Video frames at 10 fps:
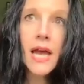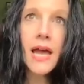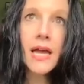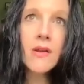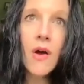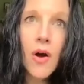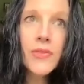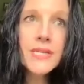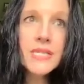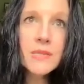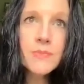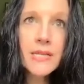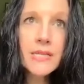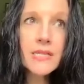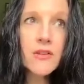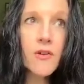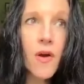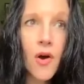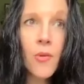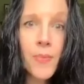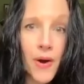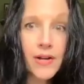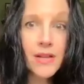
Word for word: And all these spaces are all part